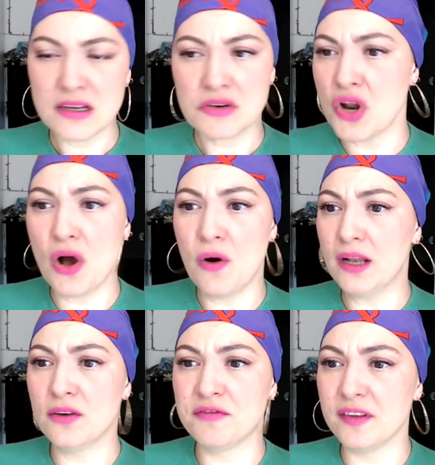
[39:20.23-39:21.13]
No, I
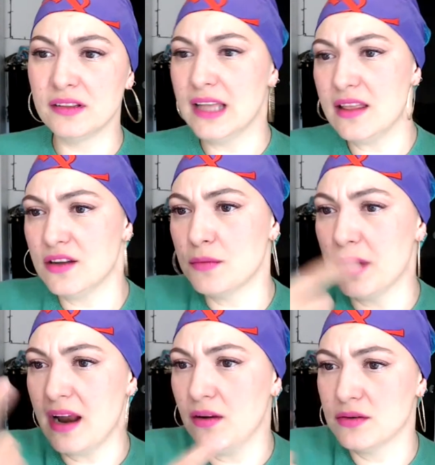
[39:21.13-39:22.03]
don't feel leather, but
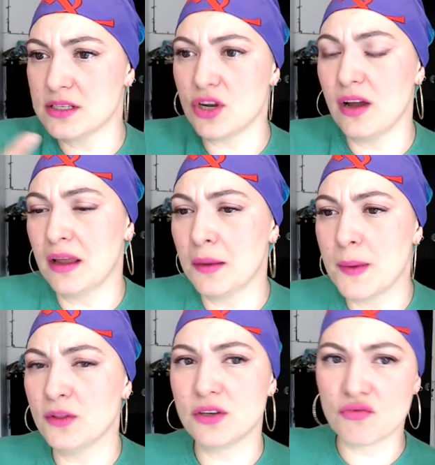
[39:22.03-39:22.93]
I was talking
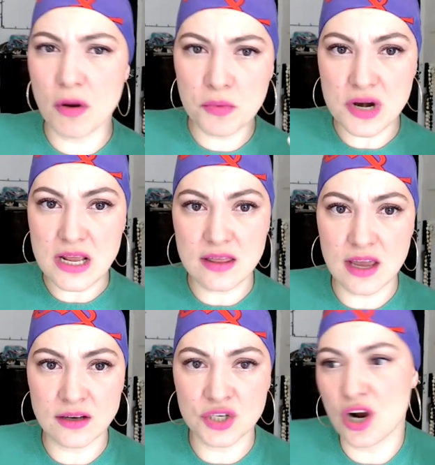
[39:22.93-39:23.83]
about the rubbery
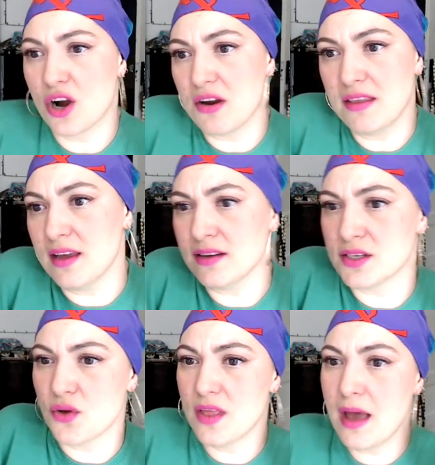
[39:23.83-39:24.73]
thing, tarry thing,
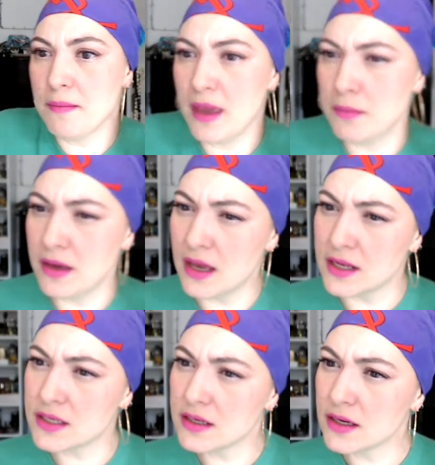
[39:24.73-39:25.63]
so that may be
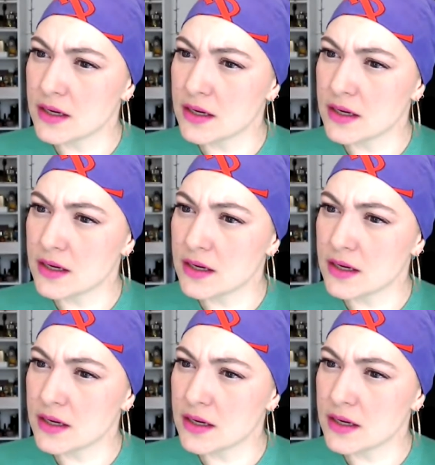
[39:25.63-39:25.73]
it.